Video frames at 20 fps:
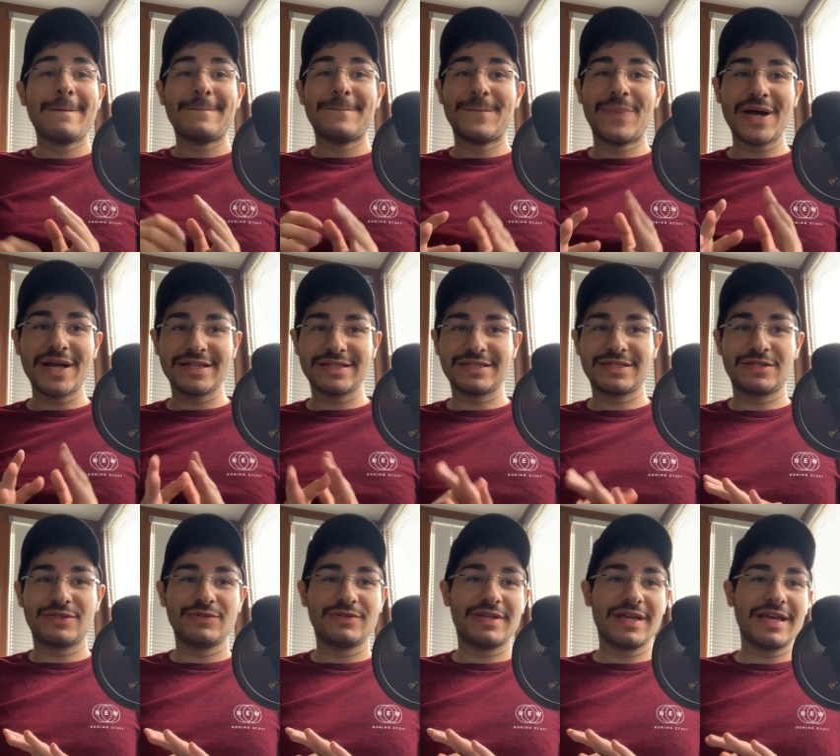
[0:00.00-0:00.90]

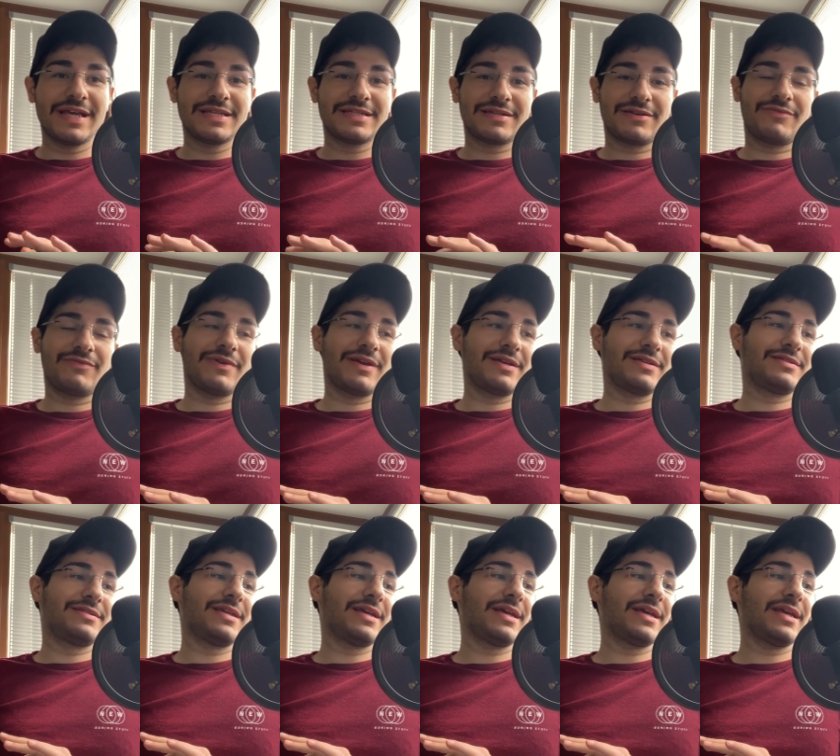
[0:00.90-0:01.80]
But today is a
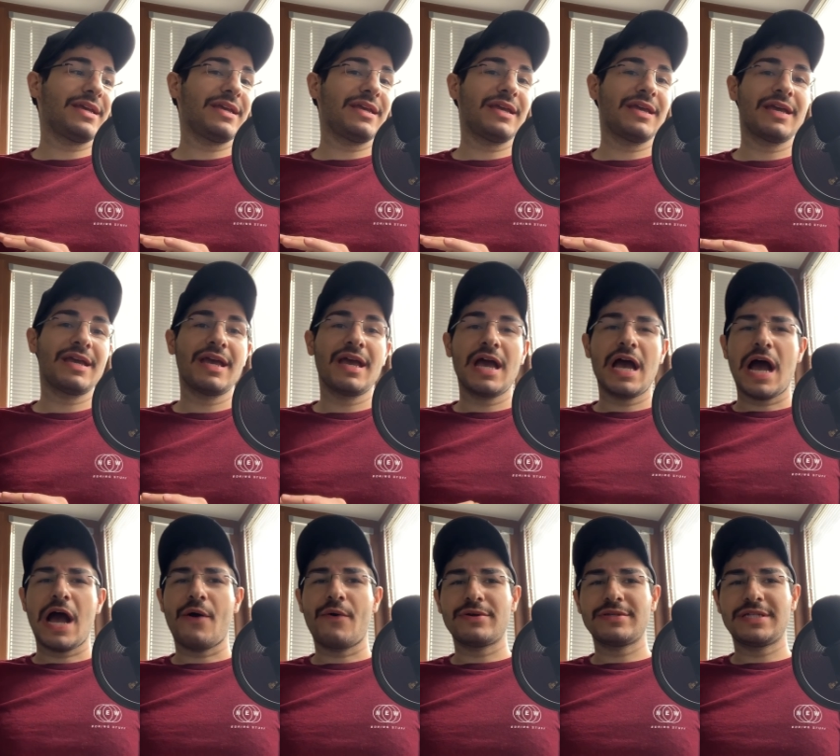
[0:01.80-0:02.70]
great day.
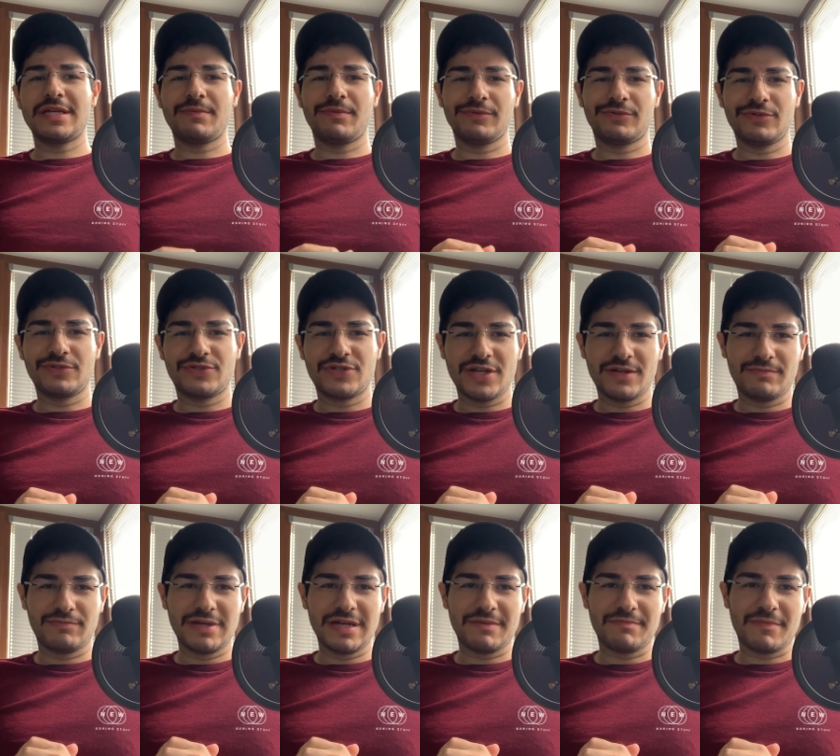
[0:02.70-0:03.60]
I was able to
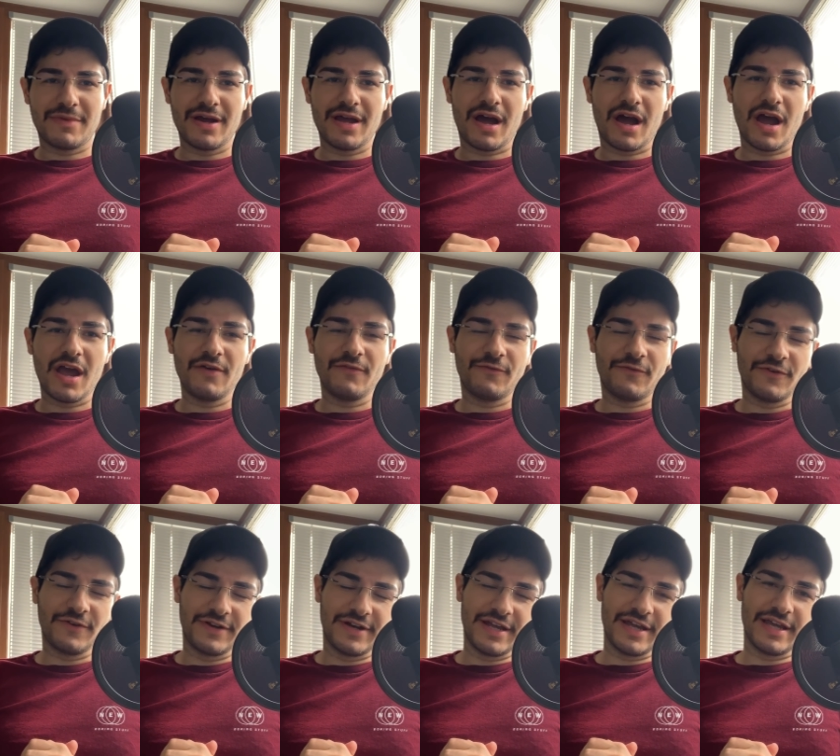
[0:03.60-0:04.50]
jailbreak my
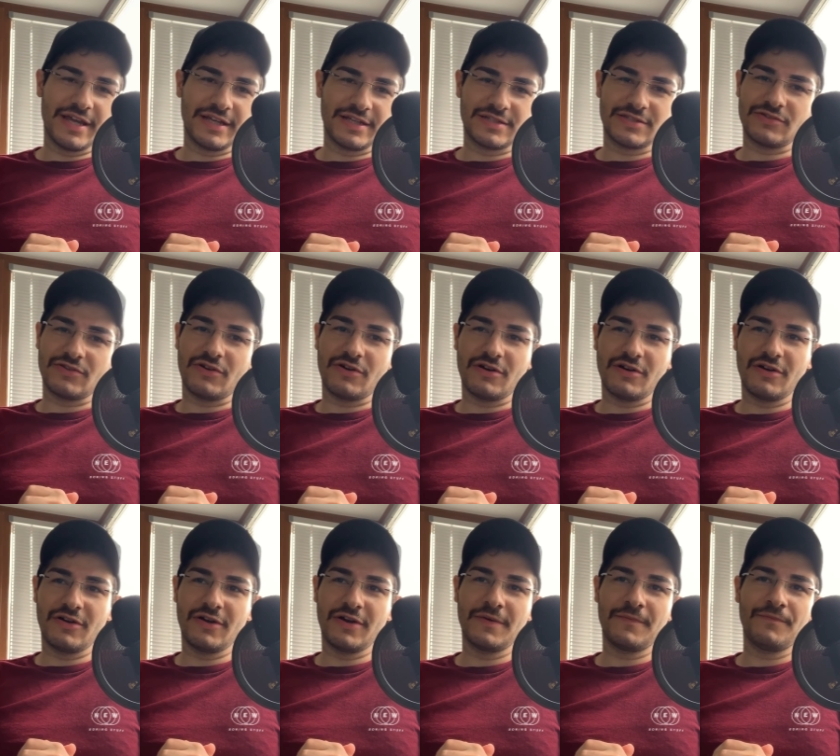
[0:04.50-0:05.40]
iPhone X
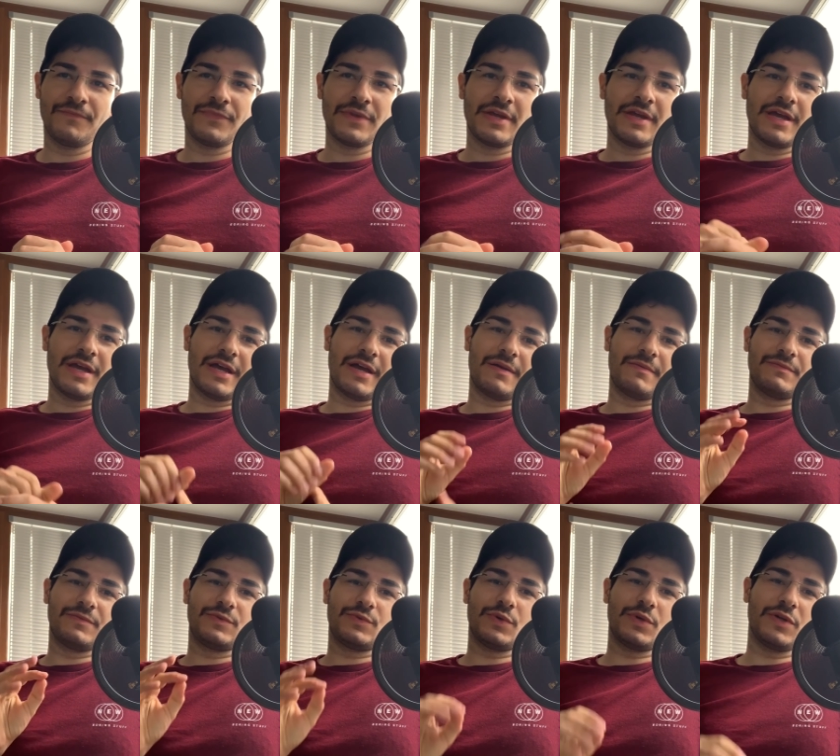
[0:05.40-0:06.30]
R
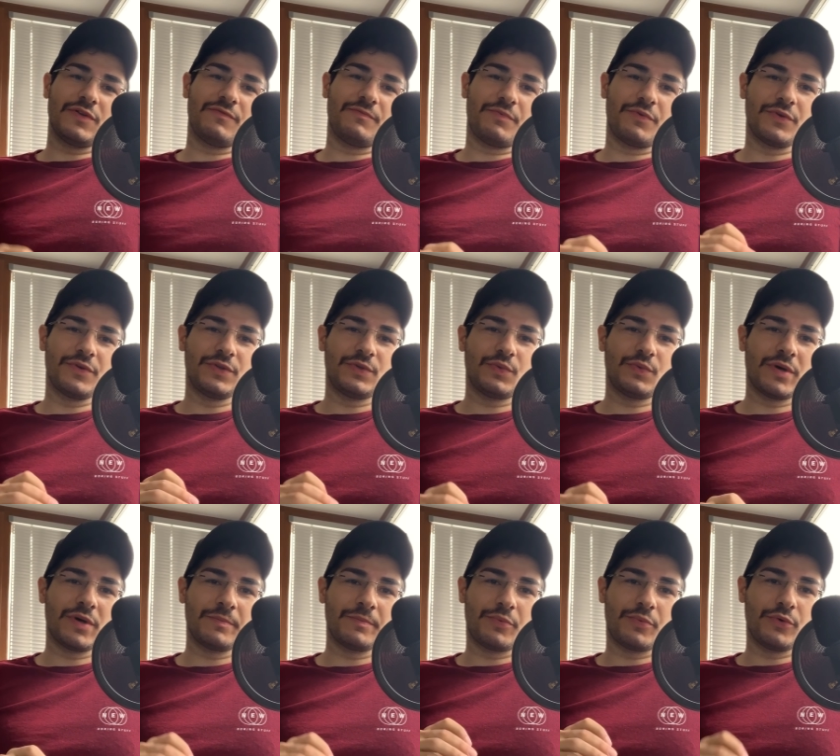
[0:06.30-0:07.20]
um, twelve point
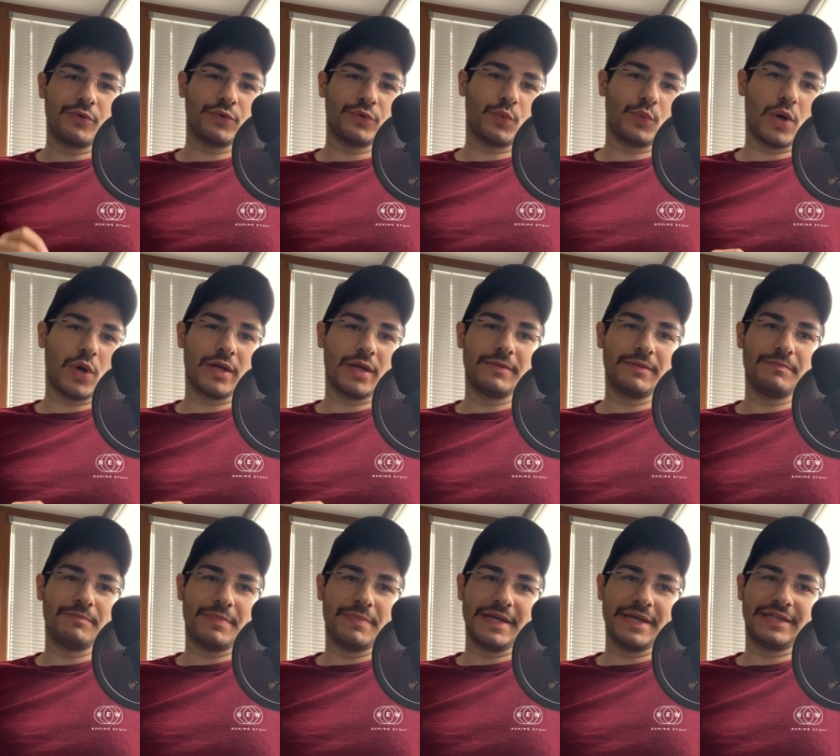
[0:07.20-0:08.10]
one point one
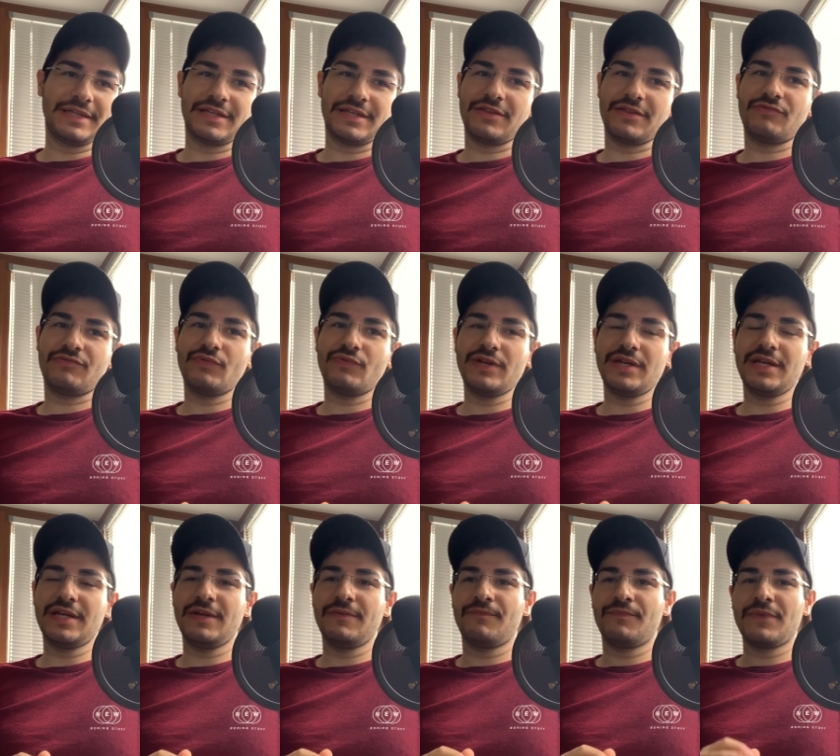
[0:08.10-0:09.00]
beta
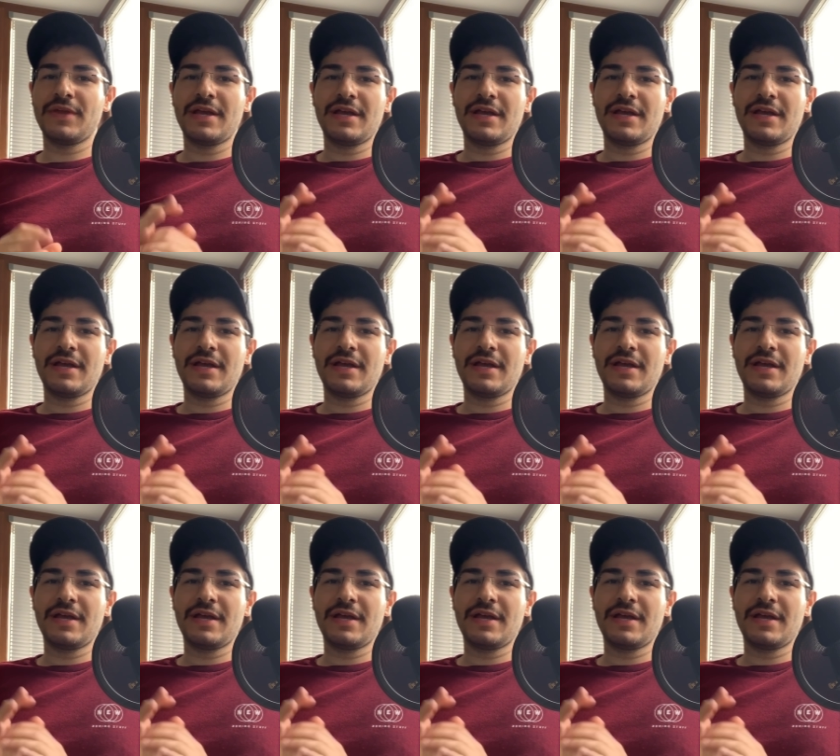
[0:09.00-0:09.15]
three.